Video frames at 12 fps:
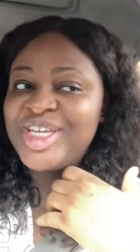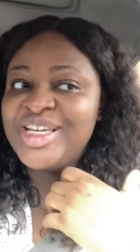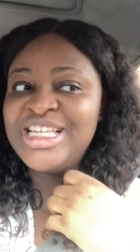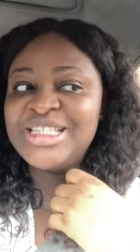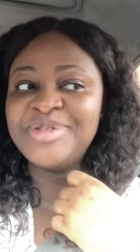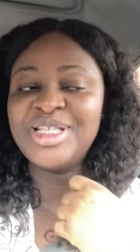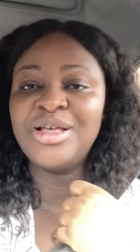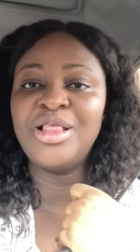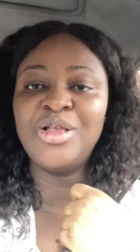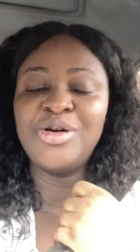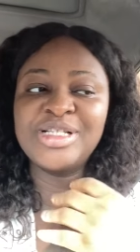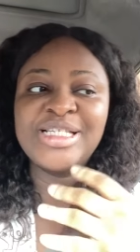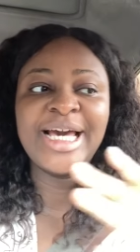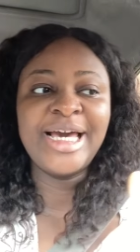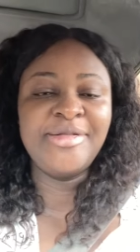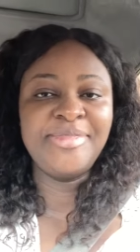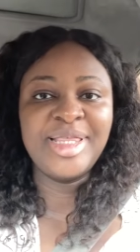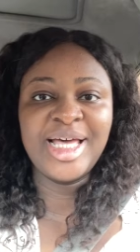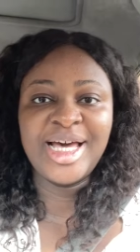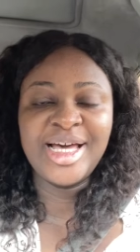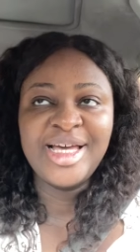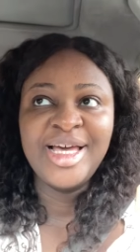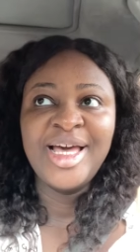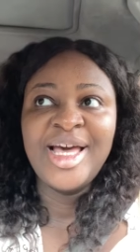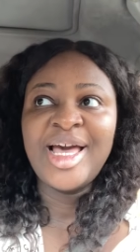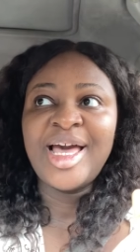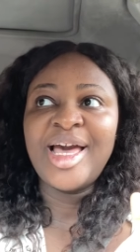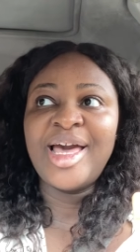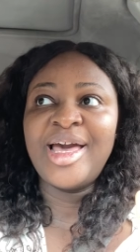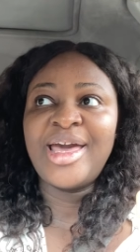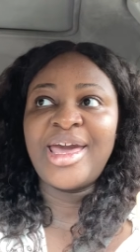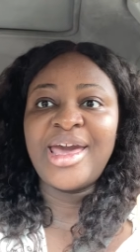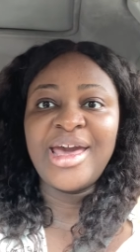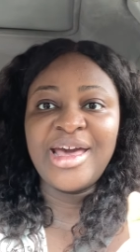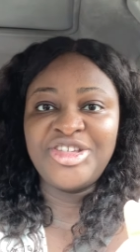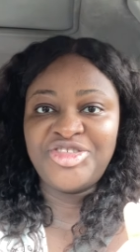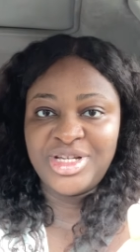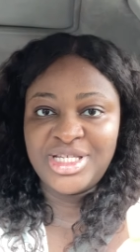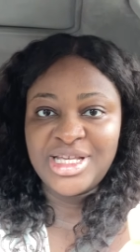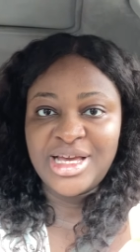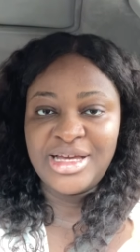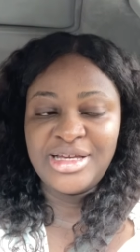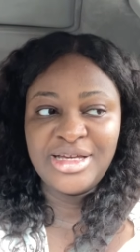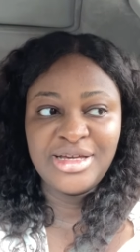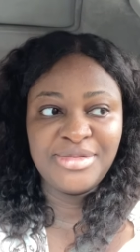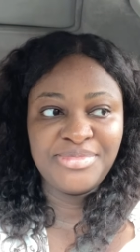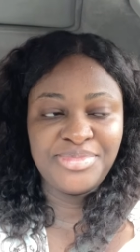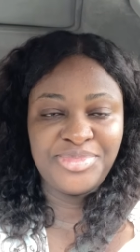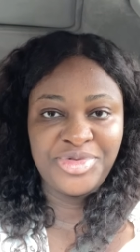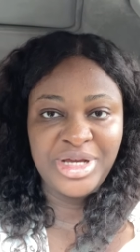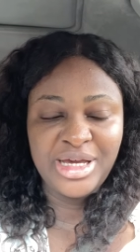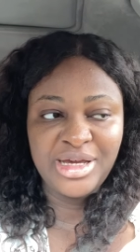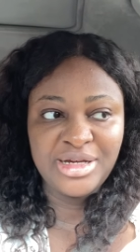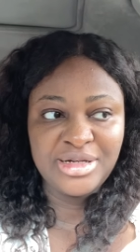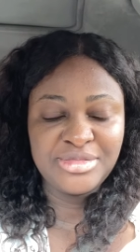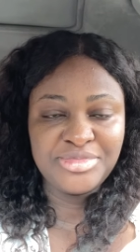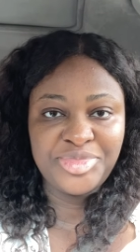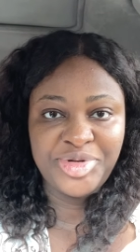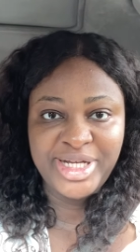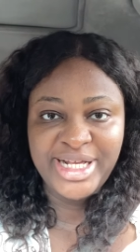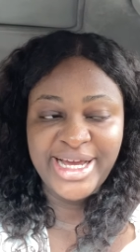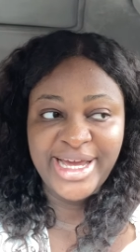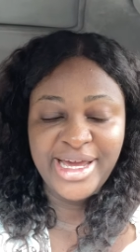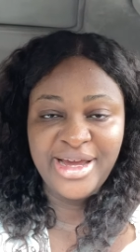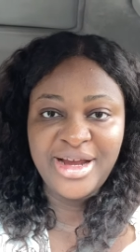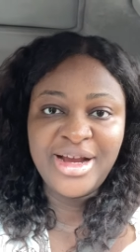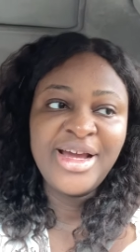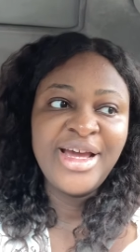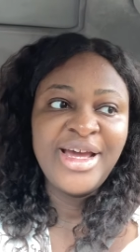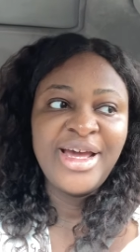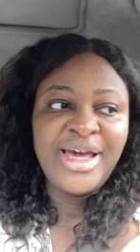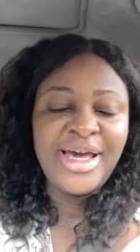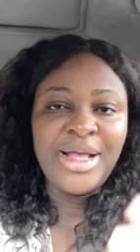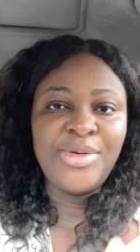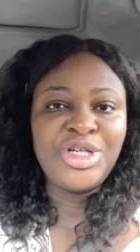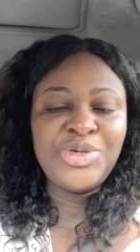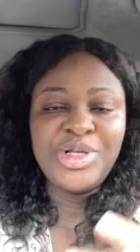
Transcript: It's been a long time that a hairdresser um, braided her hair and I just want